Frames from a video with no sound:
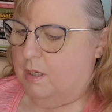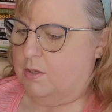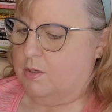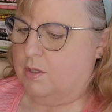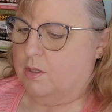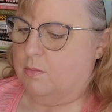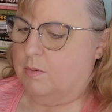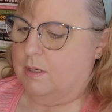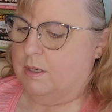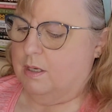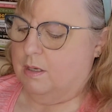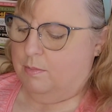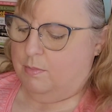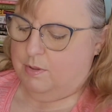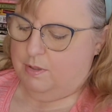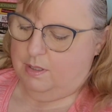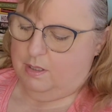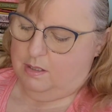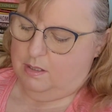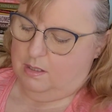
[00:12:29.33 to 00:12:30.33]
sure what
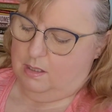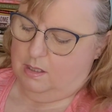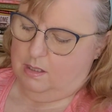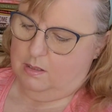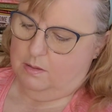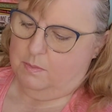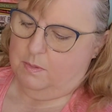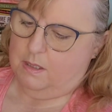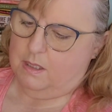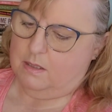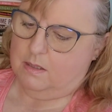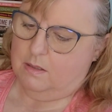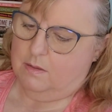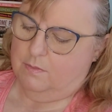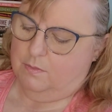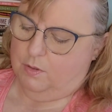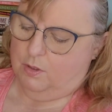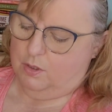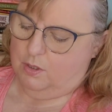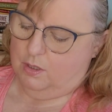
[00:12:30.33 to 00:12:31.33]
number this is because
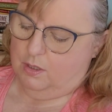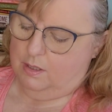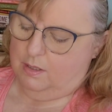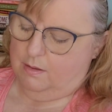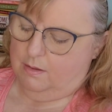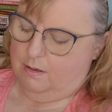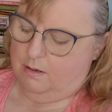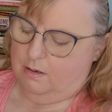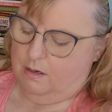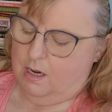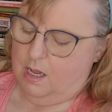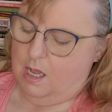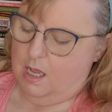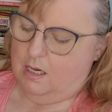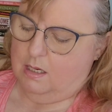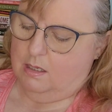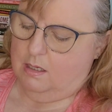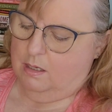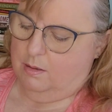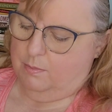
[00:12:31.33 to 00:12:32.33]
unfortunately they're
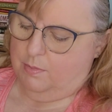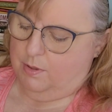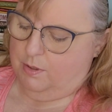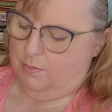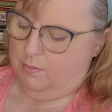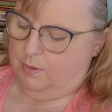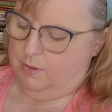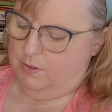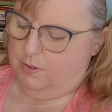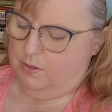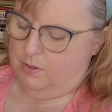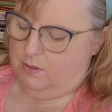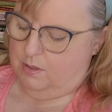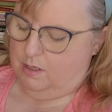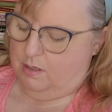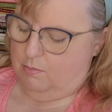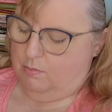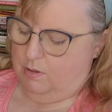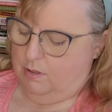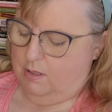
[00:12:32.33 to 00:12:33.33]
not numbered, which
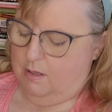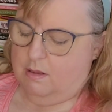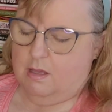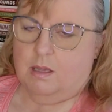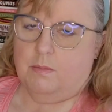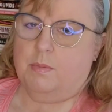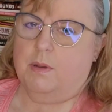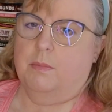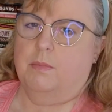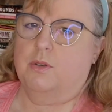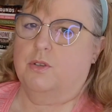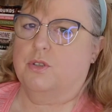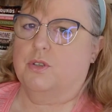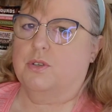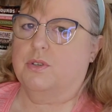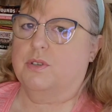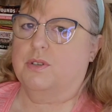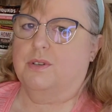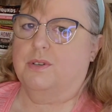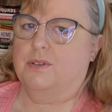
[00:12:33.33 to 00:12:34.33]
I really think
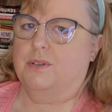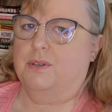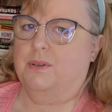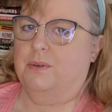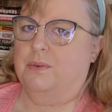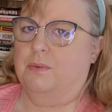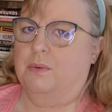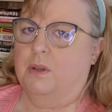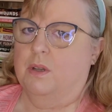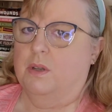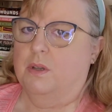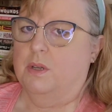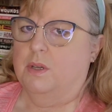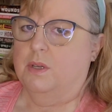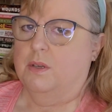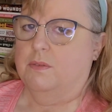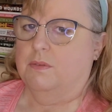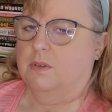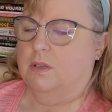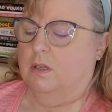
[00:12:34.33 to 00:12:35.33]
publishers should do
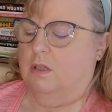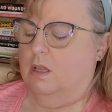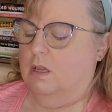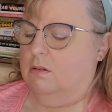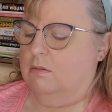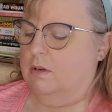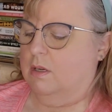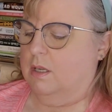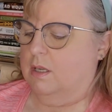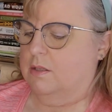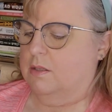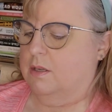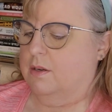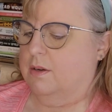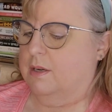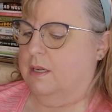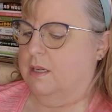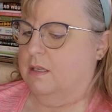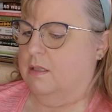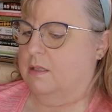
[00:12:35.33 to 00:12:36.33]
for a long-running
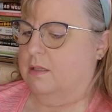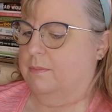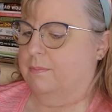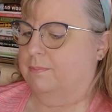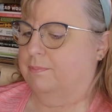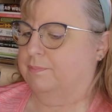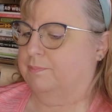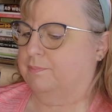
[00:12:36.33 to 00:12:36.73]
series.